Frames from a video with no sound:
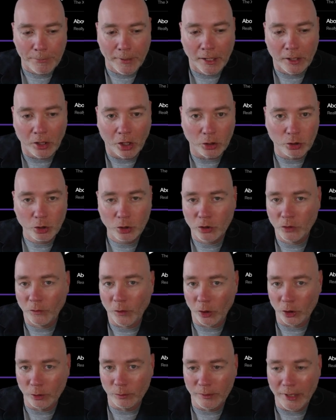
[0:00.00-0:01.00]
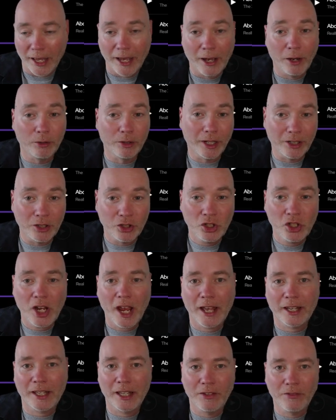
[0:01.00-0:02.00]
adjust the volume down and
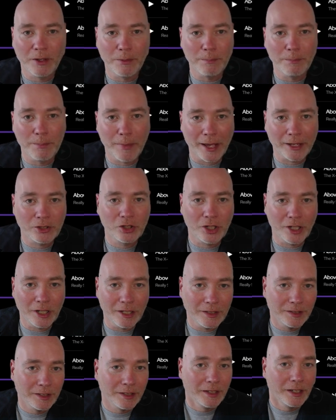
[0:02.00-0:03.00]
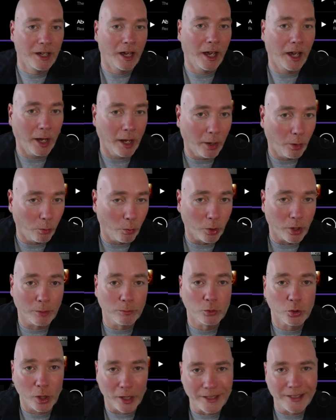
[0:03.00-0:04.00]
check if it matches what
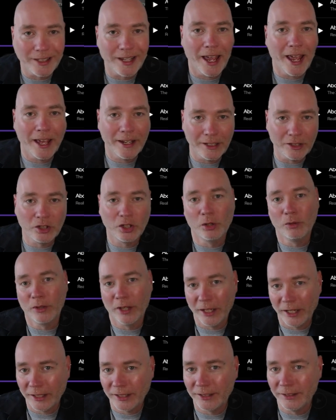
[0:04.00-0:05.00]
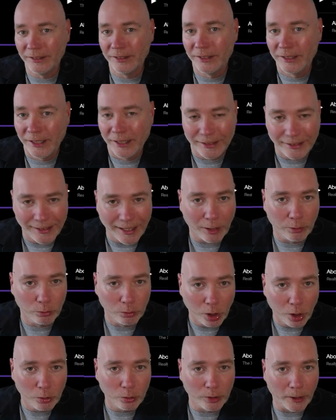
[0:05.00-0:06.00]
I'm trying to edit to, and then I can
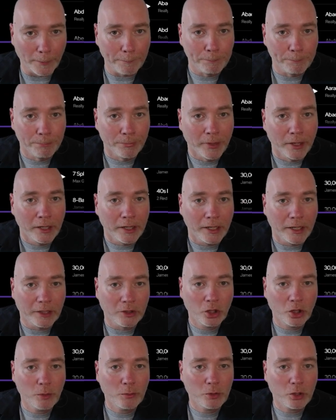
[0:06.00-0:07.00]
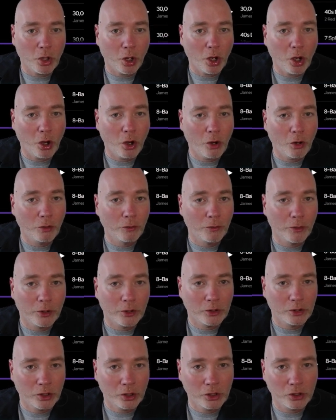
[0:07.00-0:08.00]
download it. In terms of
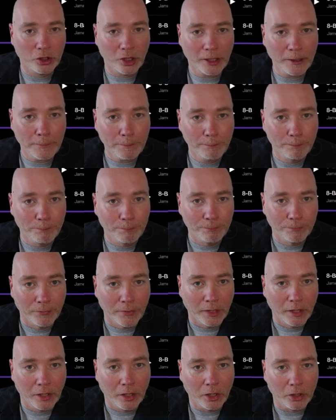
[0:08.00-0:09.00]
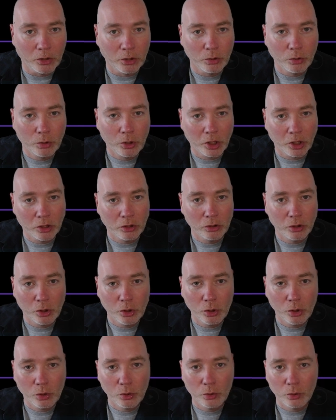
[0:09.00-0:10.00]
searching, you can
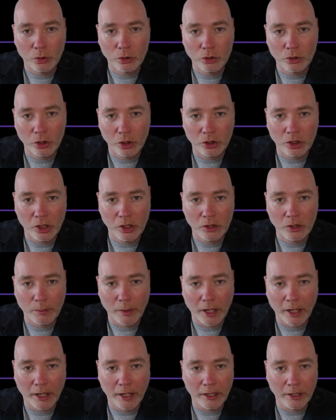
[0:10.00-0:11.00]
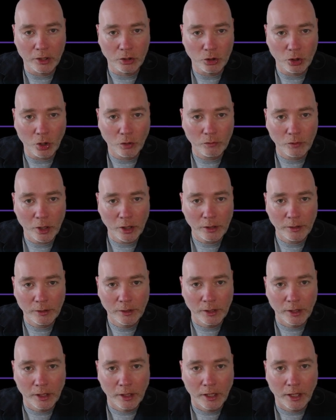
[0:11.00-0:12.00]
do searches by genre,
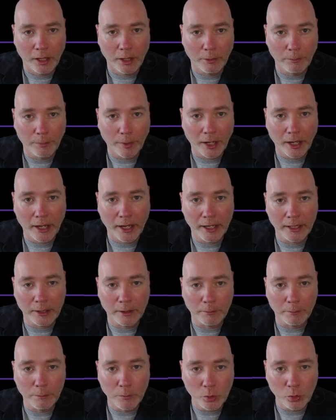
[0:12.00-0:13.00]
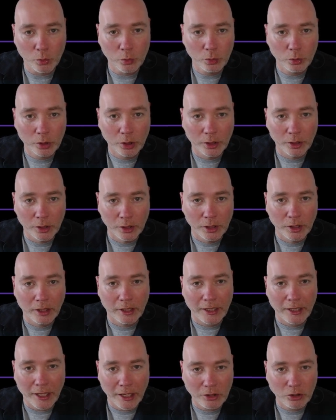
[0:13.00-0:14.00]
by mood,
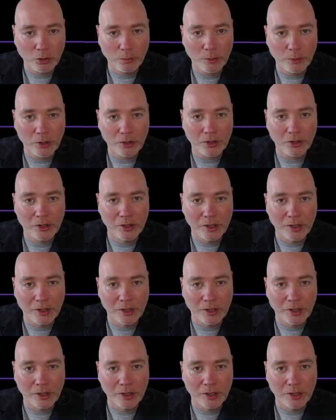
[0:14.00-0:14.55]
instruments,